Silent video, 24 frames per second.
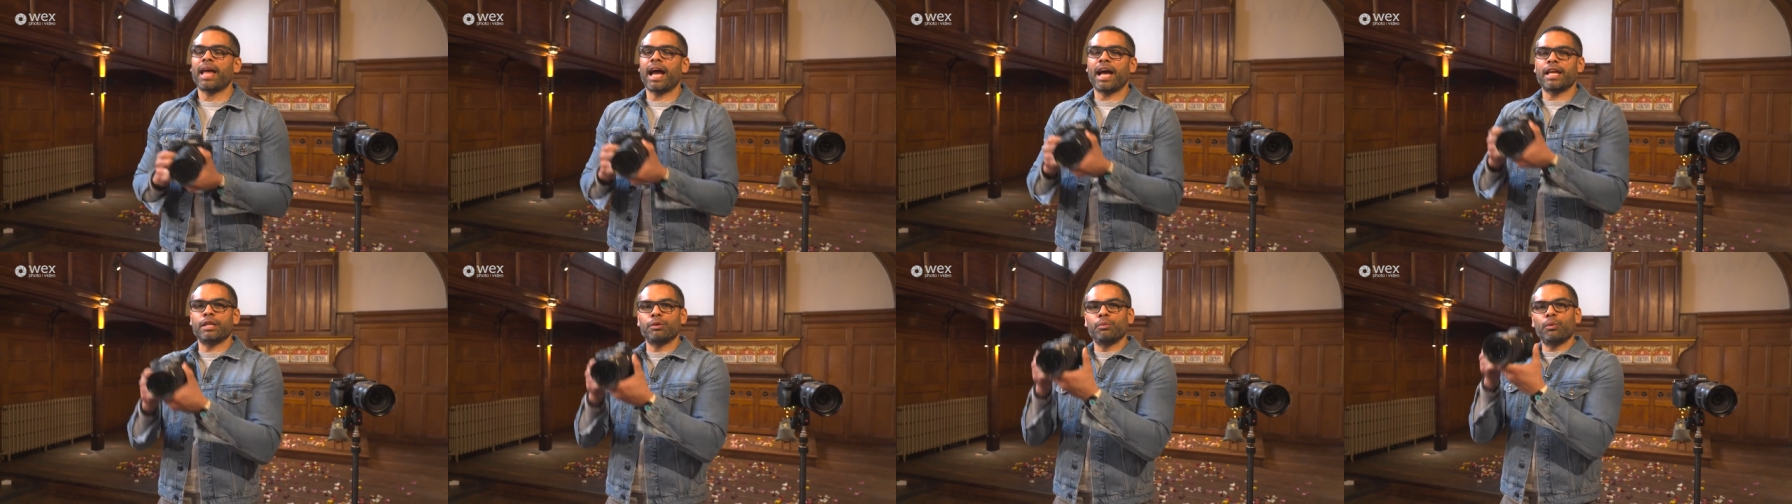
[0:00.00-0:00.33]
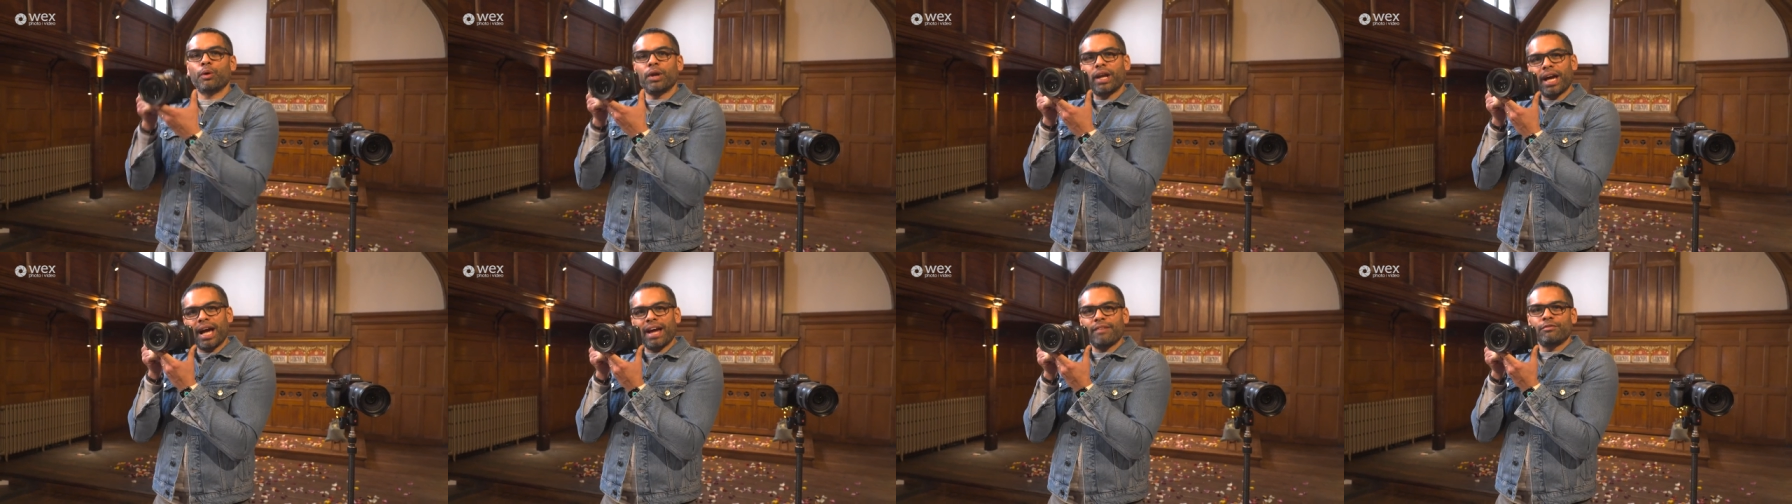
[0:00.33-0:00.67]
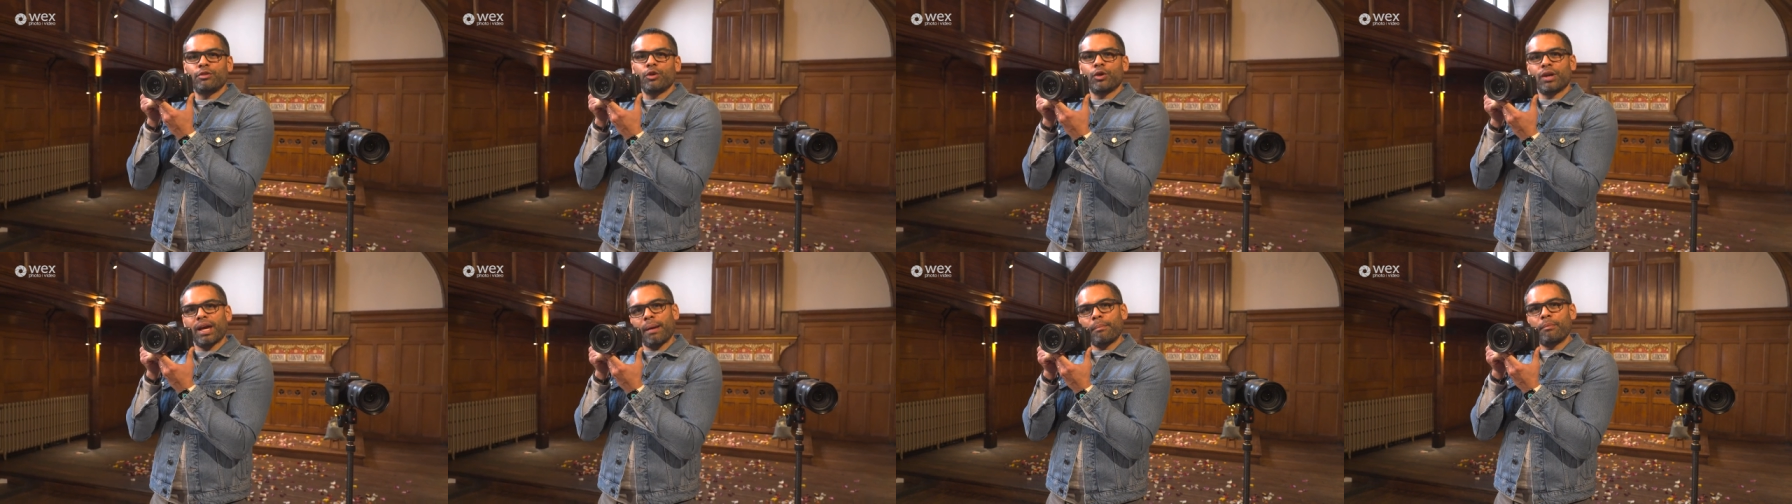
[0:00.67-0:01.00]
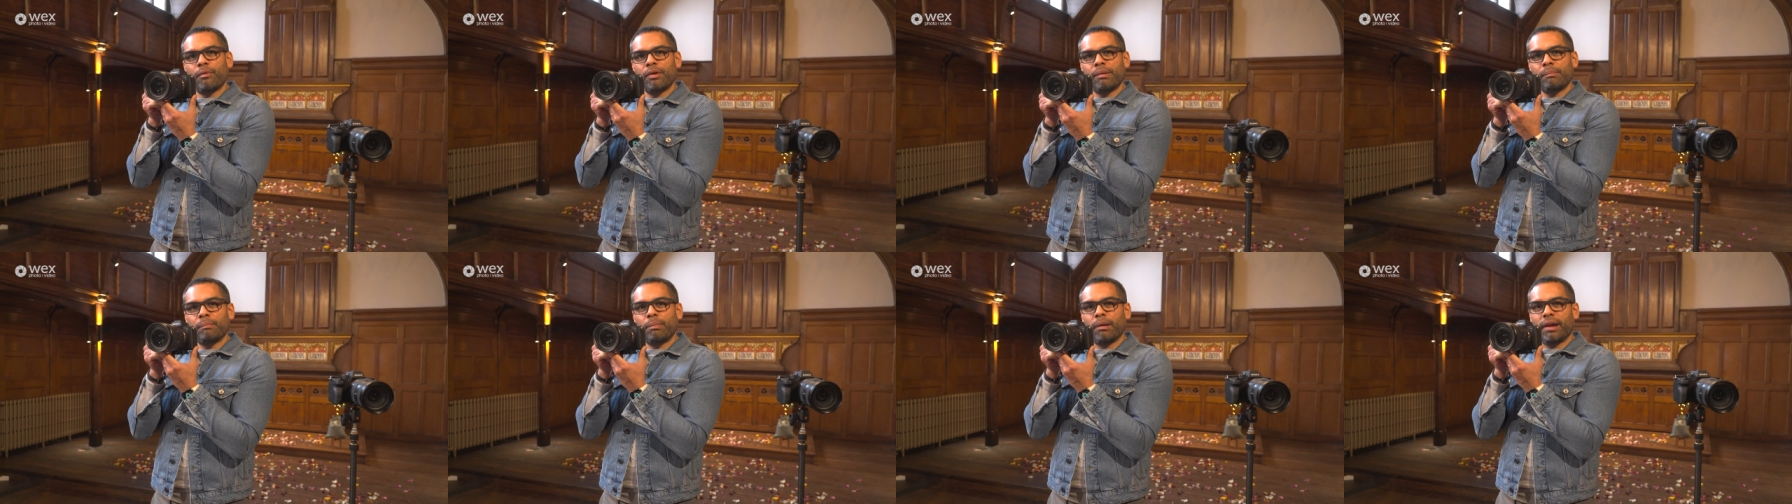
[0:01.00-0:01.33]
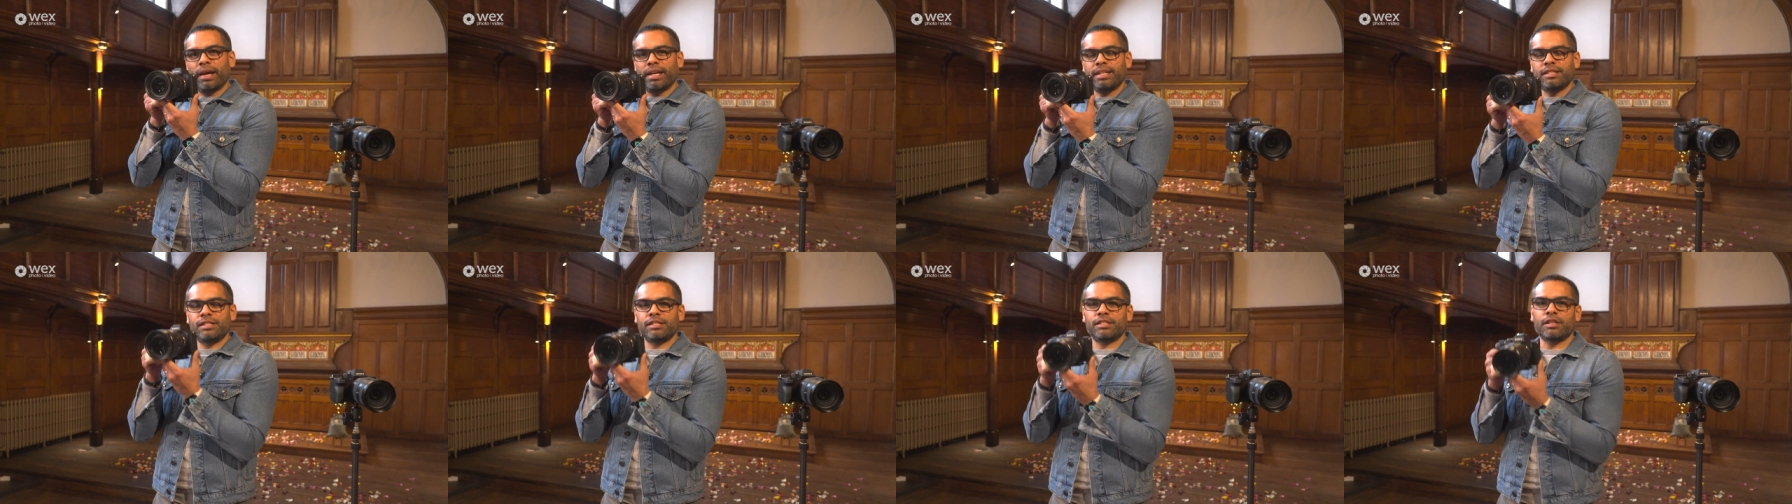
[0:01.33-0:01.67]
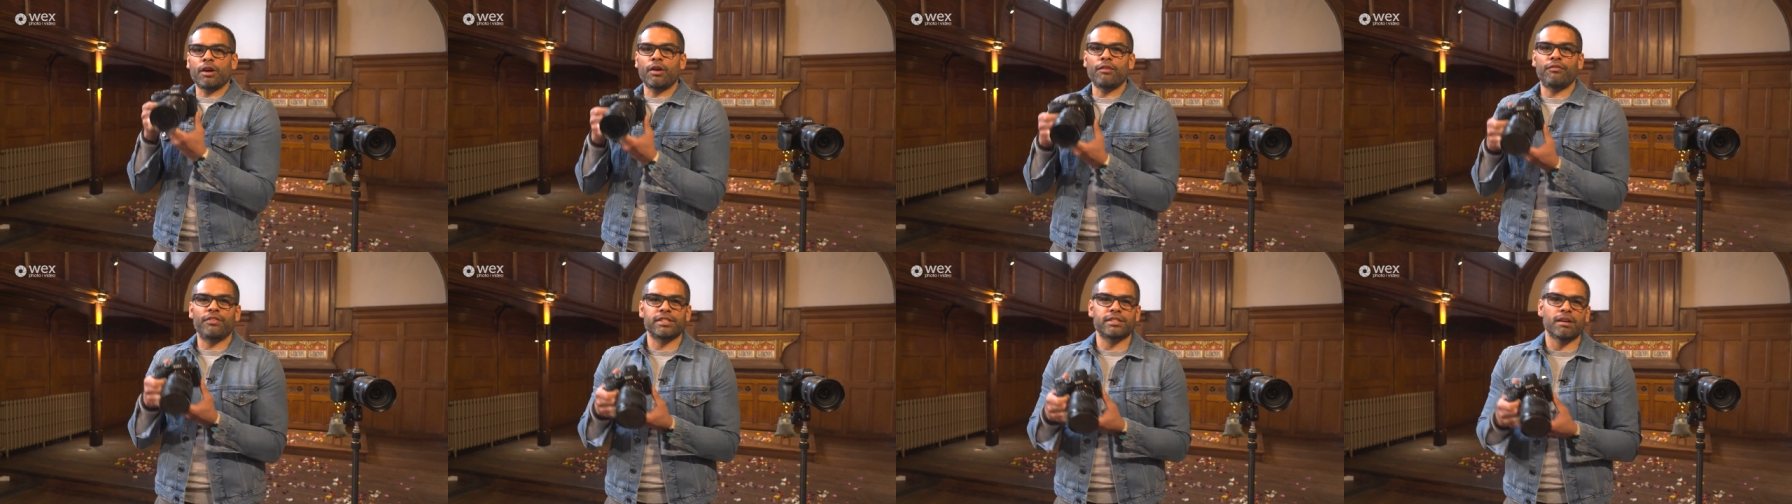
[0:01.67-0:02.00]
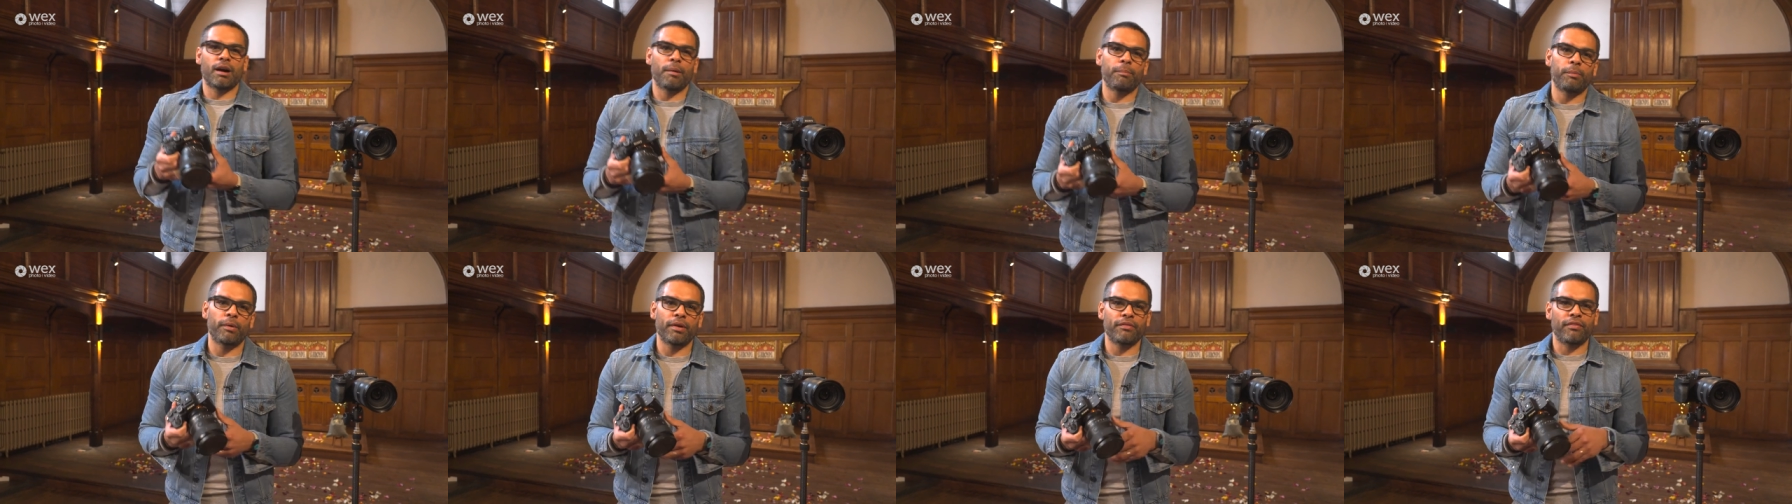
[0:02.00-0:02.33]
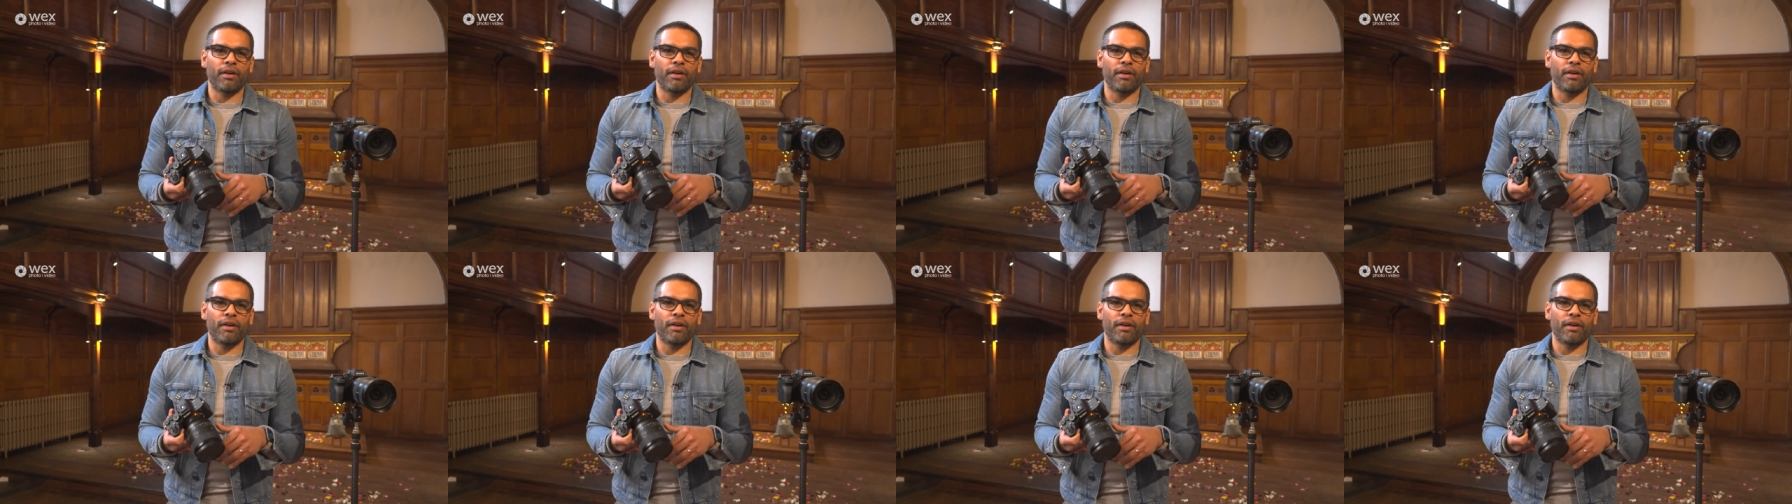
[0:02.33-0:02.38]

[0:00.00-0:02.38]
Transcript: And you want to have your camera in place. So, for example,